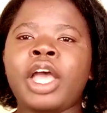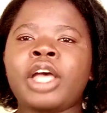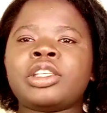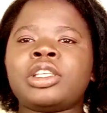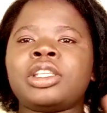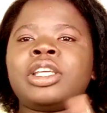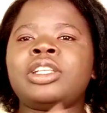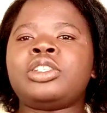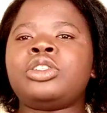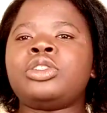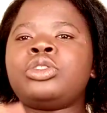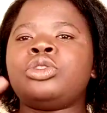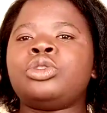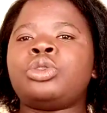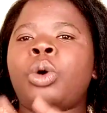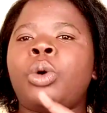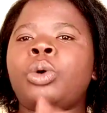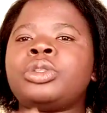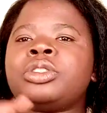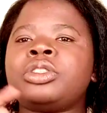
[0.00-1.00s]
so that
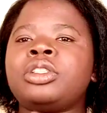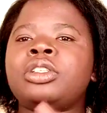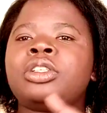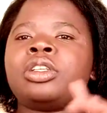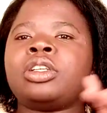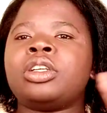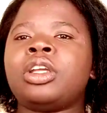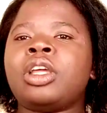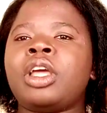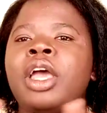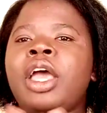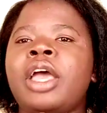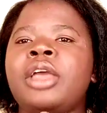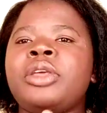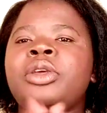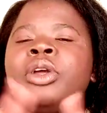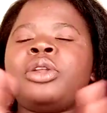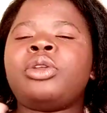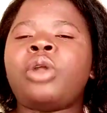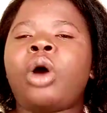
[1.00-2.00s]

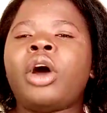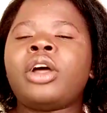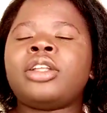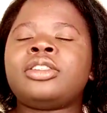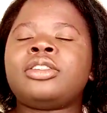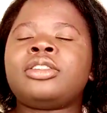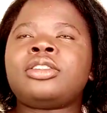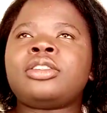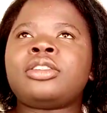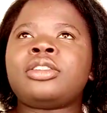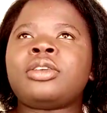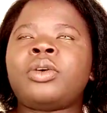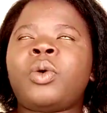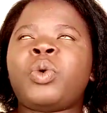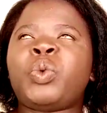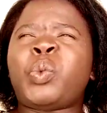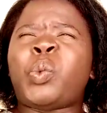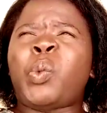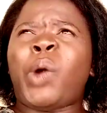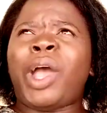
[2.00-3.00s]
you're not
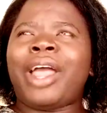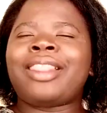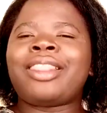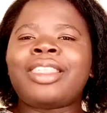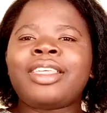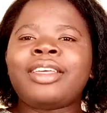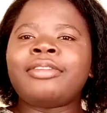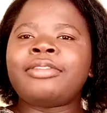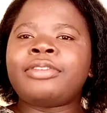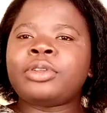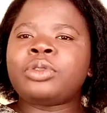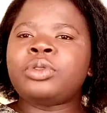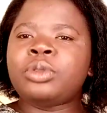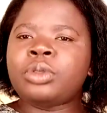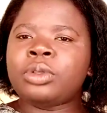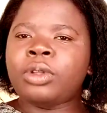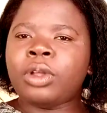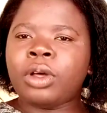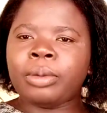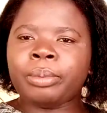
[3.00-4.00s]
on one thing for
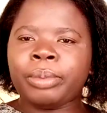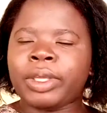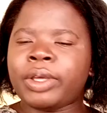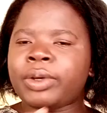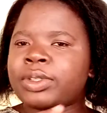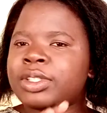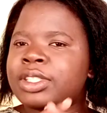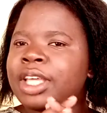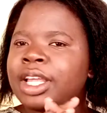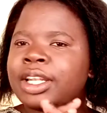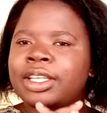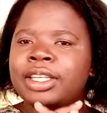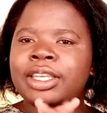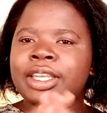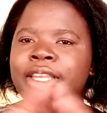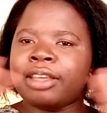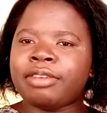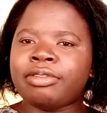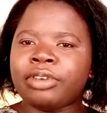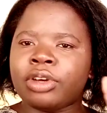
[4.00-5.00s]
too long, because that
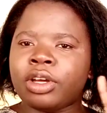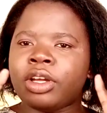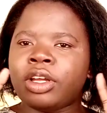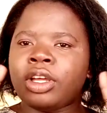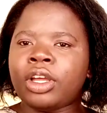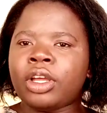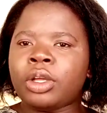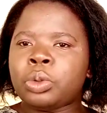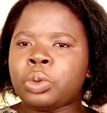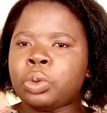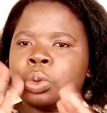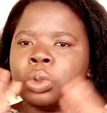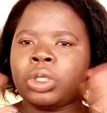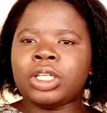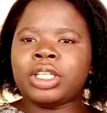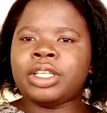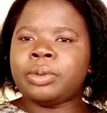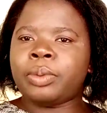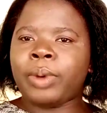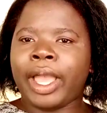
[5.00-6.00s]
never
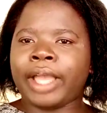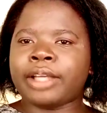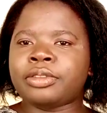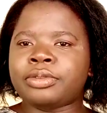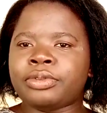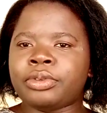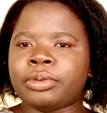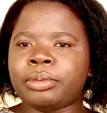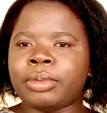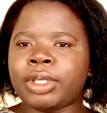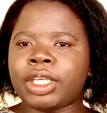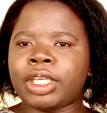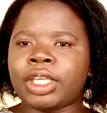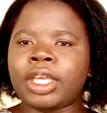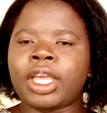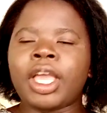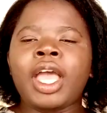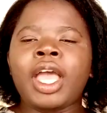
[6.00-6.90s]
really worked for me.